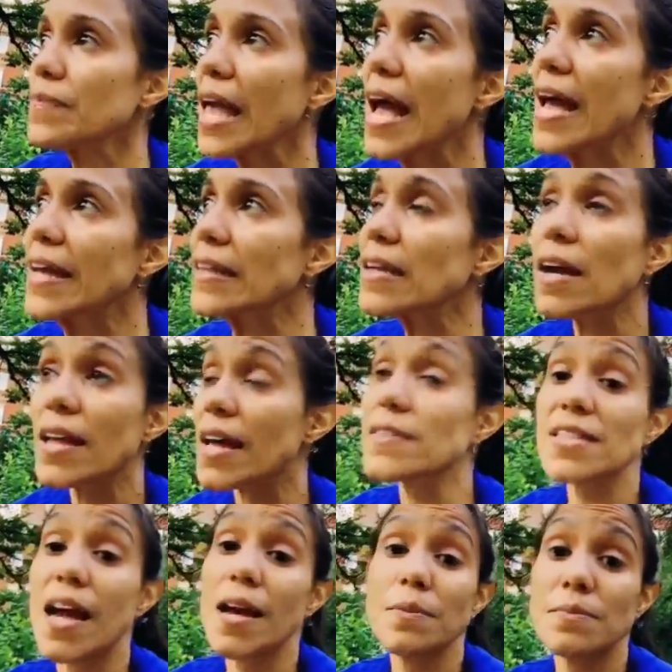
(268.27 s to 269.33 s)
And a lot of
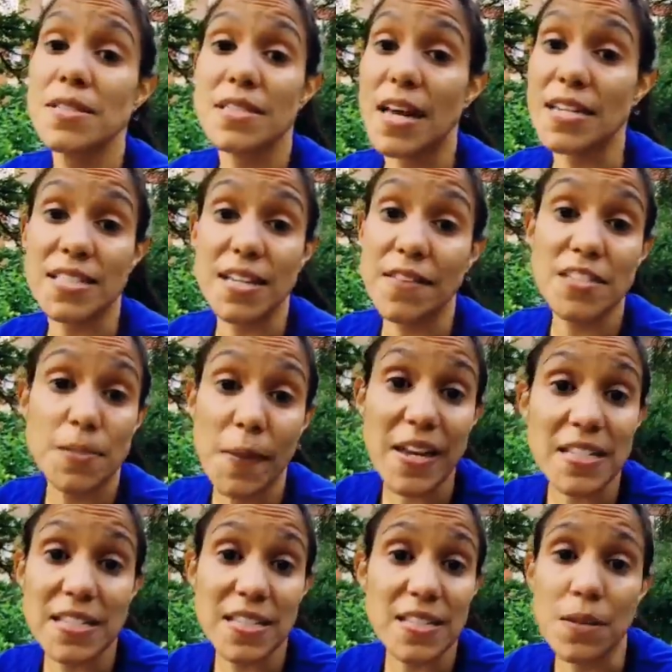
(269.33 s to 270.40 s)
times that safe
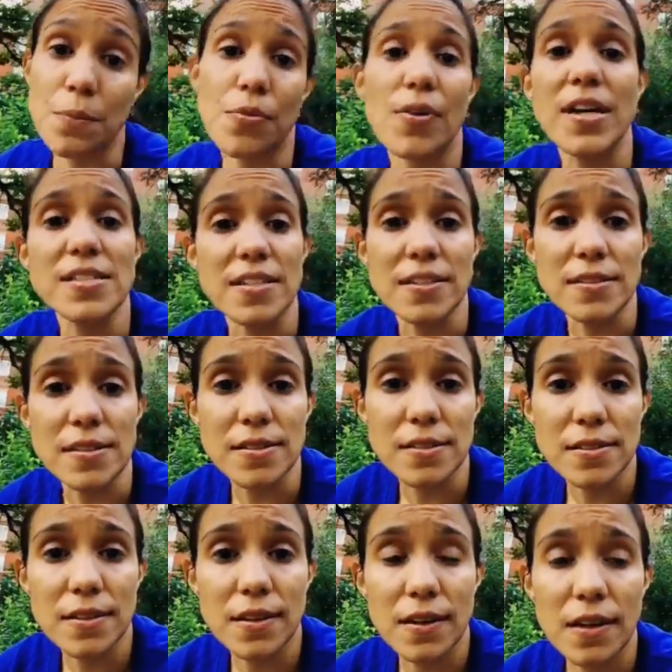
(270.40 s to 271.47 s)
space isn't present.
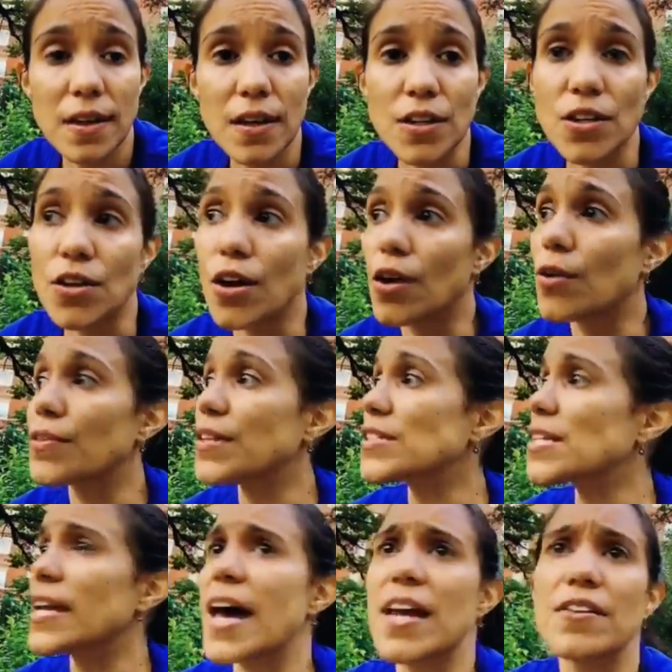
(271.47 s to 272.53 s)
You know, there's
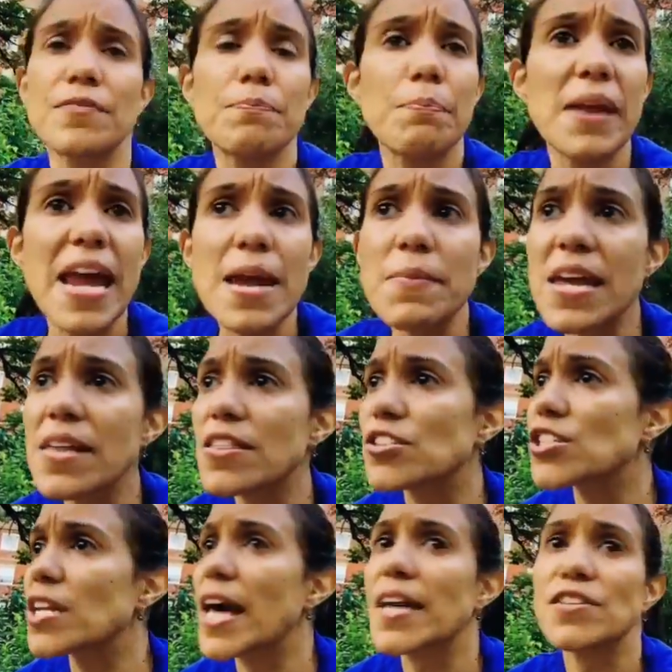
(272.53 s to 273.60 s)
a lot of blaming, there's
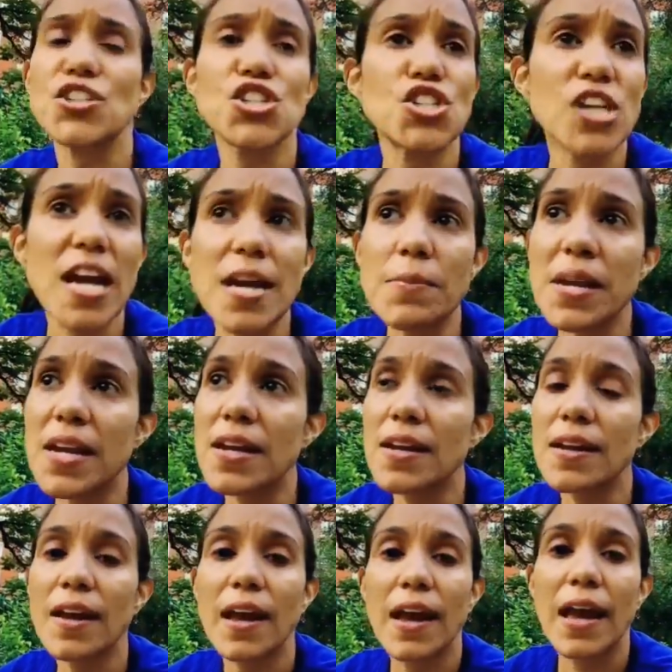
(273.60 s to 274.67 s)
a lot of
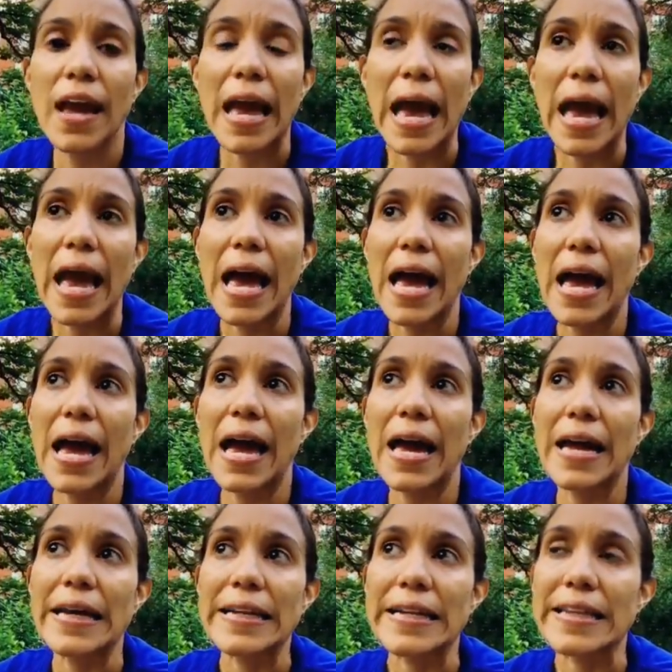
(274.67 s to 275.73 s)
shaming,
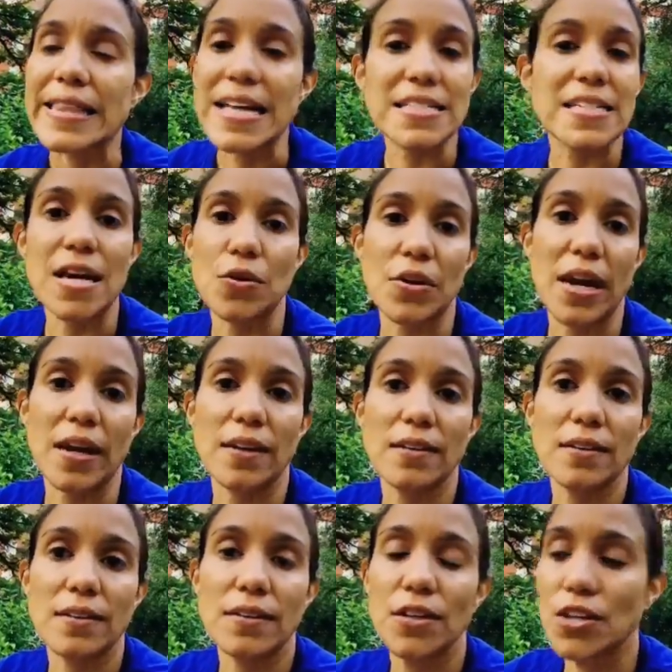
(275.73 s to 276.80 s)
and that's not okay.
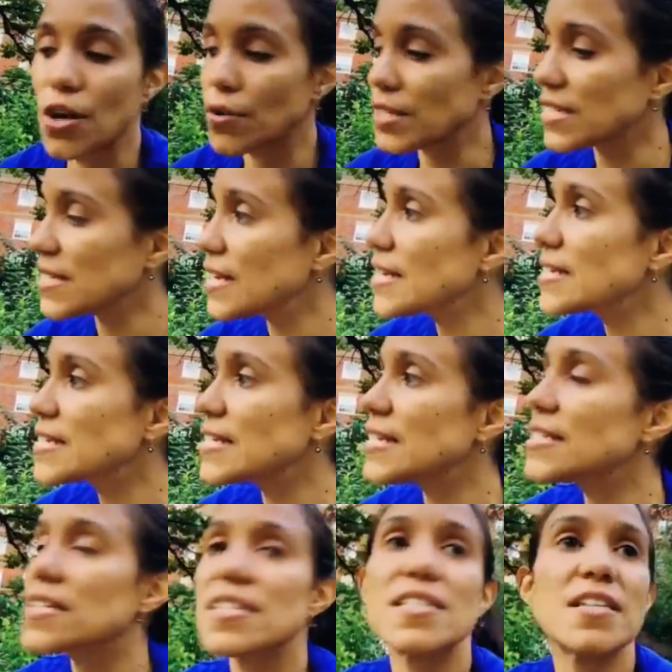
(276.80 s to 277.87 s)
You know, the CDC
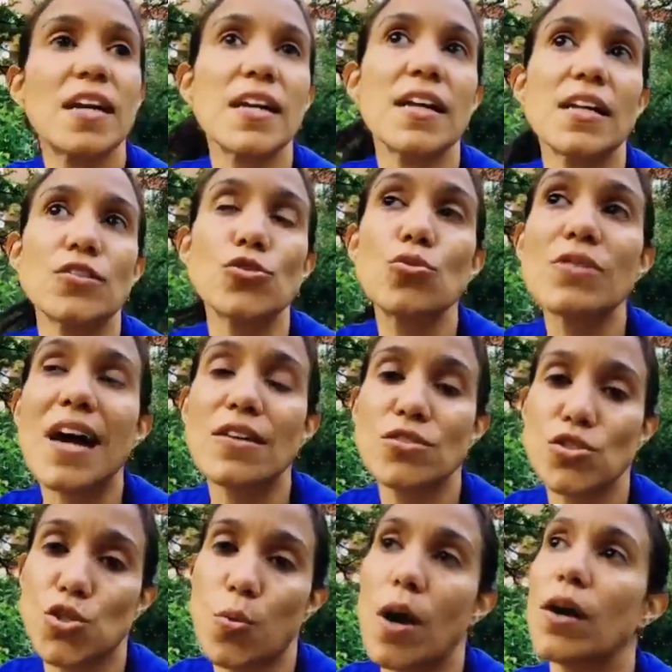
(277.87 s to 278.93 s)
did a study in
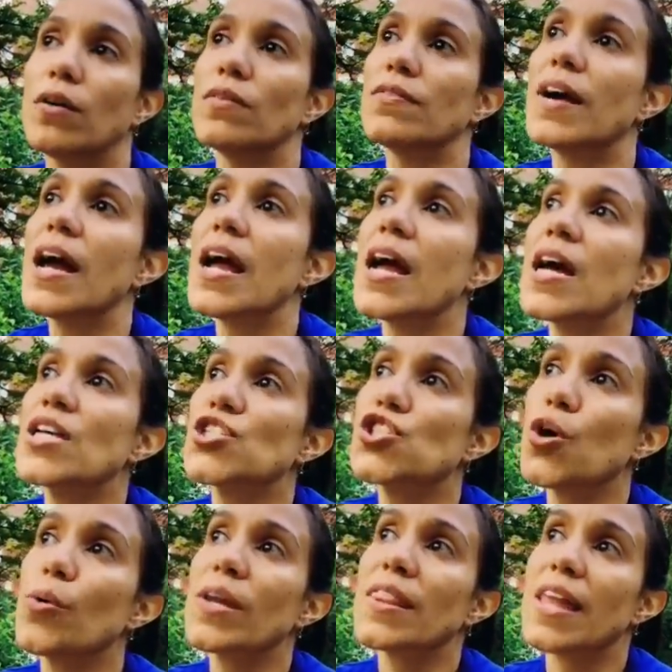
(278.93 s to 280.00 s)
2012
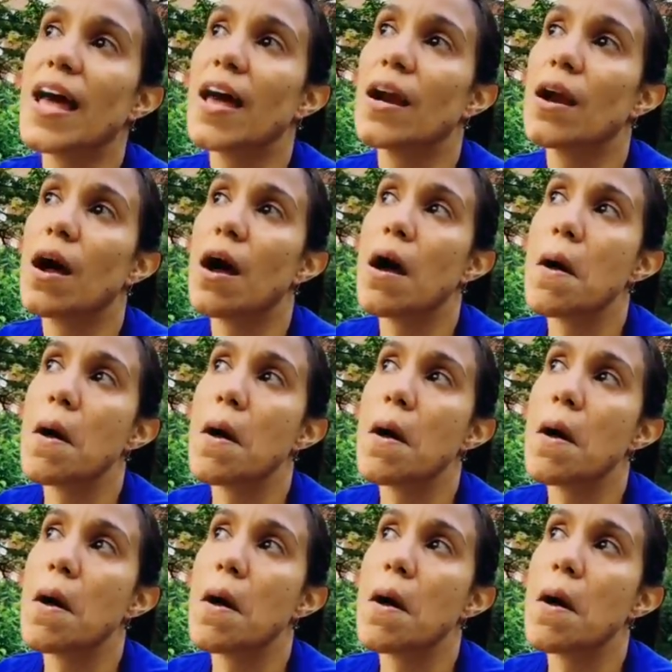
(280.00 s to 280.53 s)
showing that